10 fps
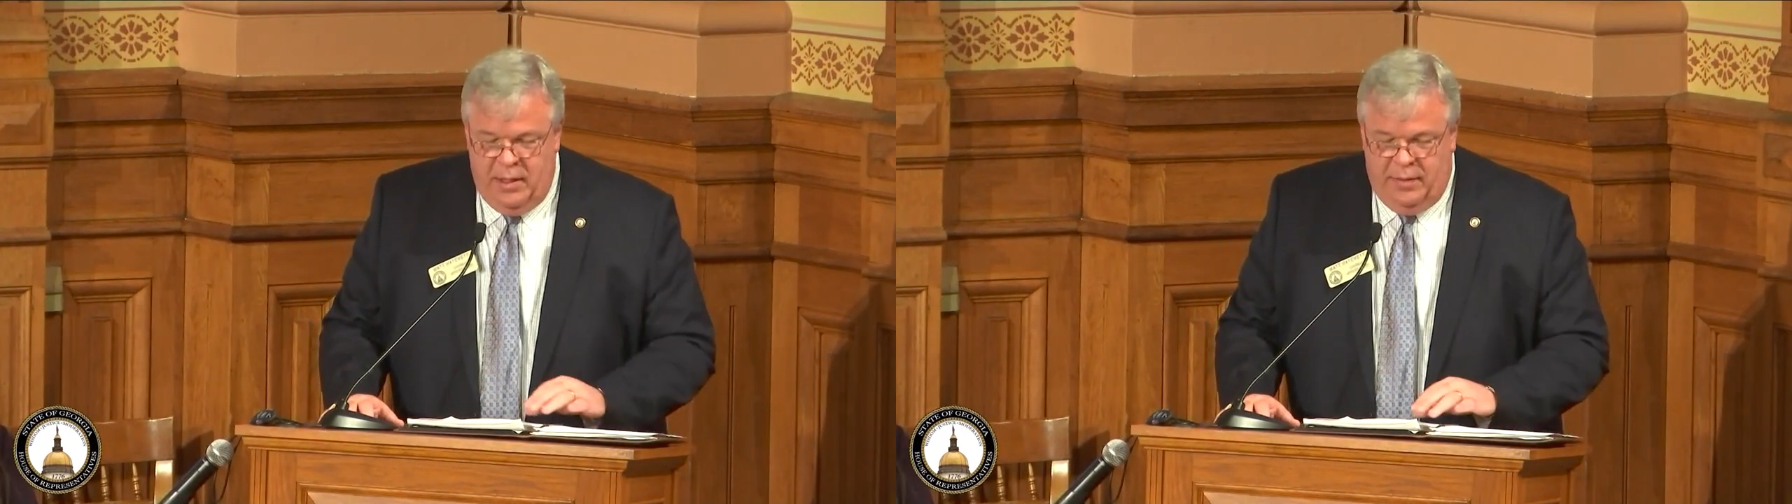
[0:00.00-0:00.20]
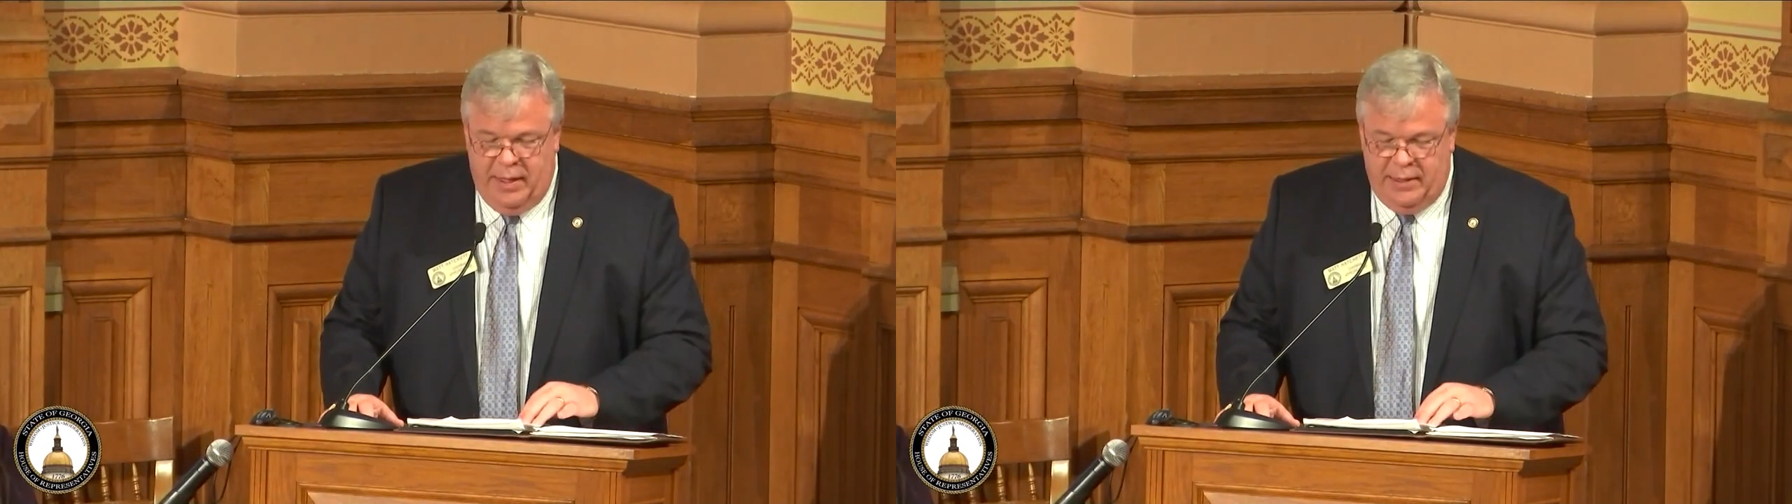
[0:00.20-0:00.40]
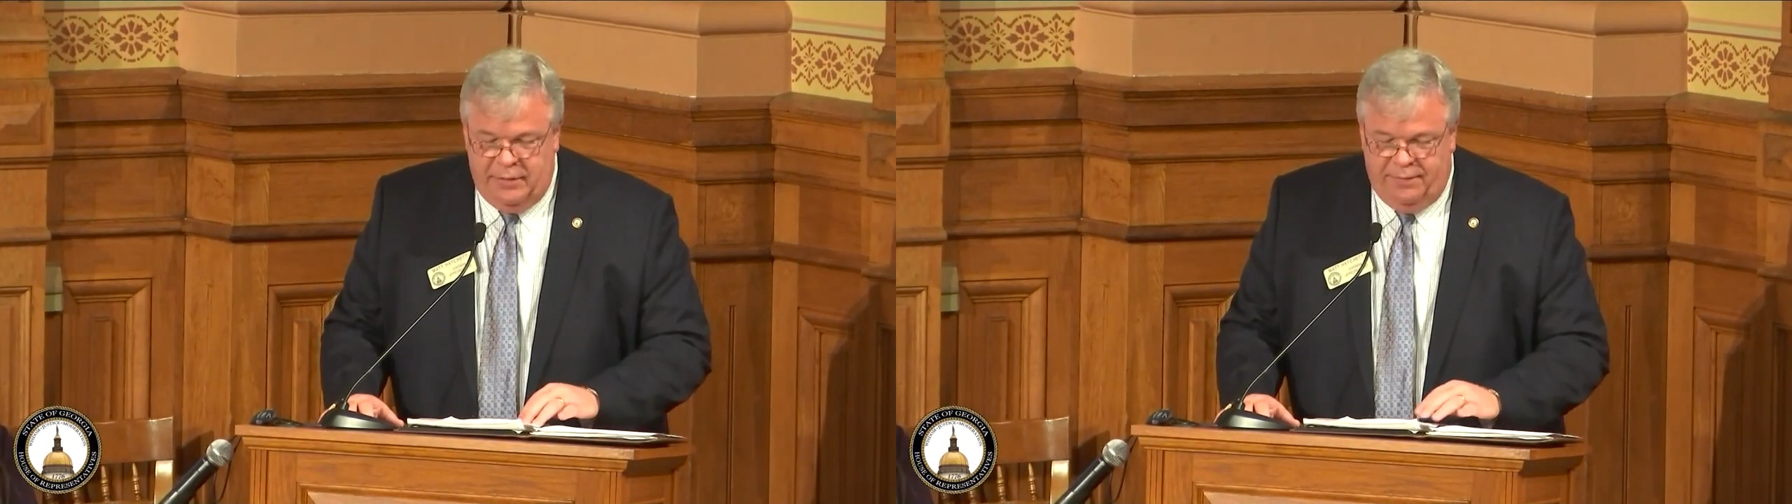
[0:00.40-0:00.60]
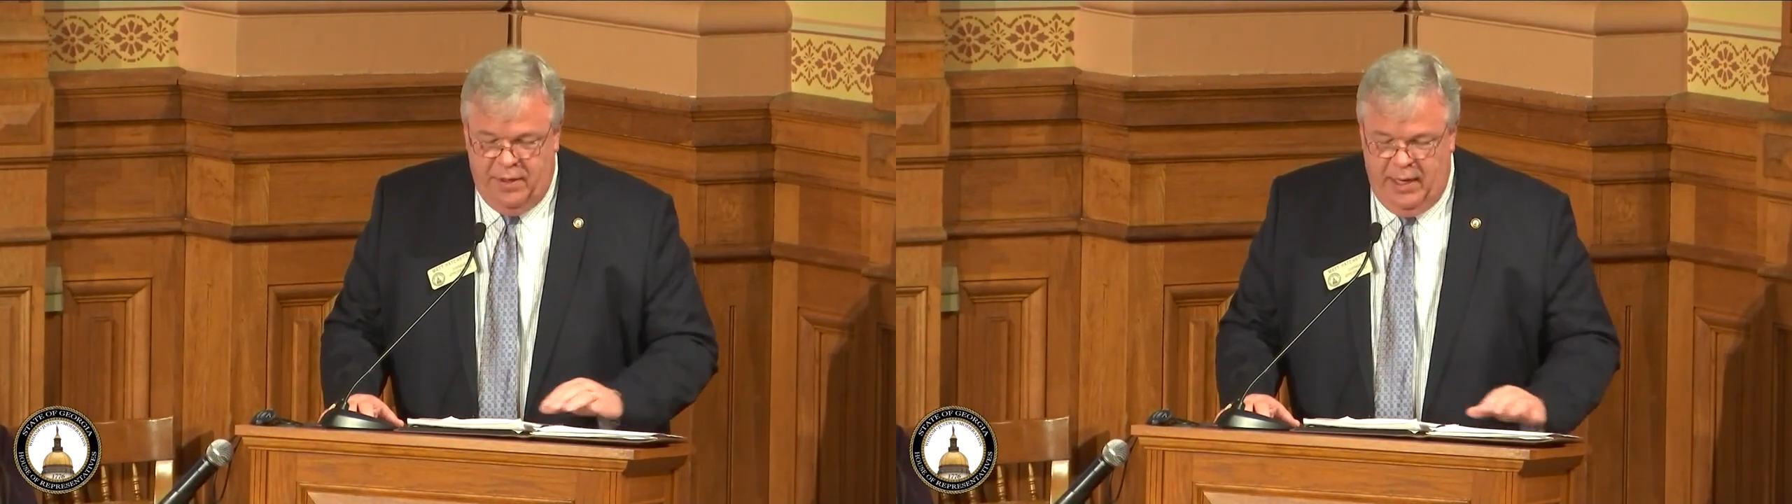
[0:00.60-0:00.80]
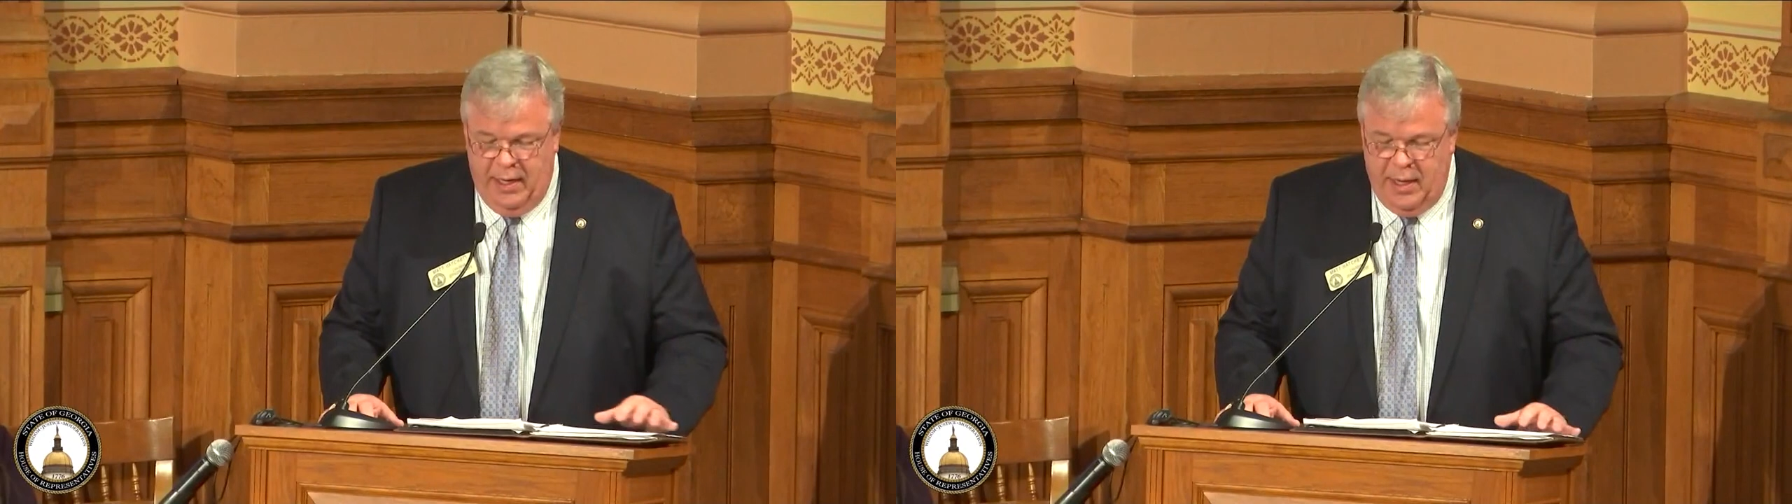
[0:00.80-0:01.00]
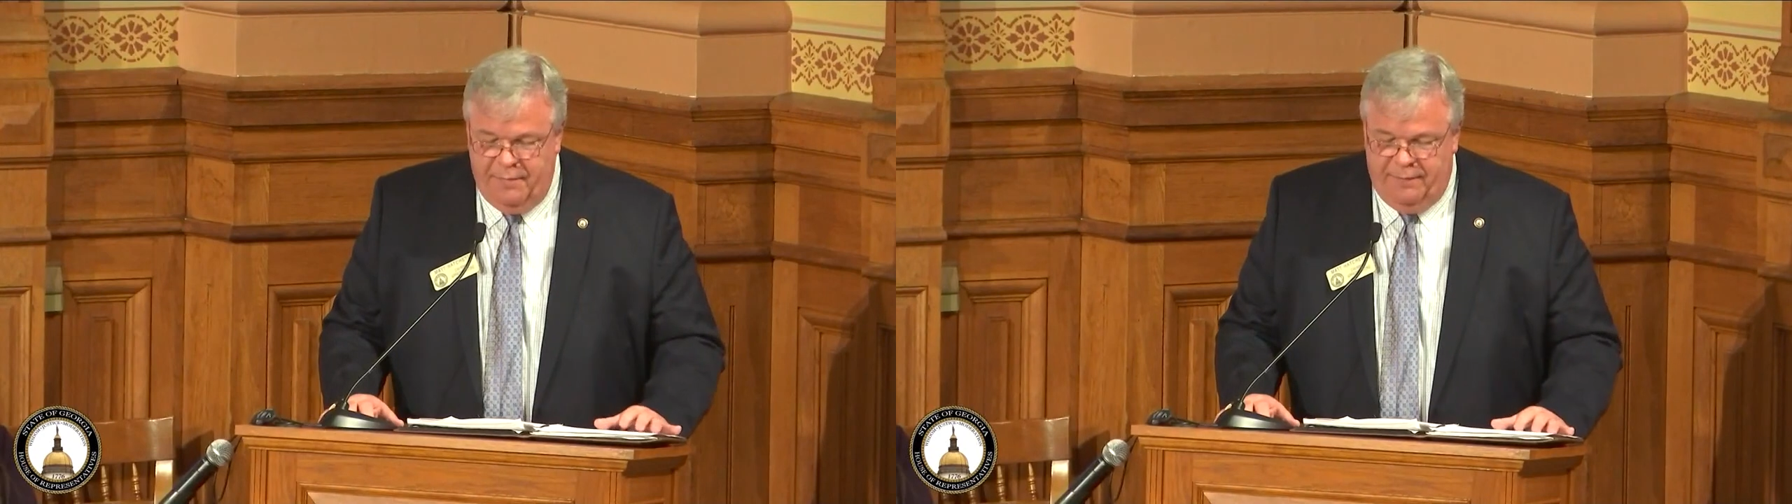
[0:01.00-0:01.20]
thus freeing up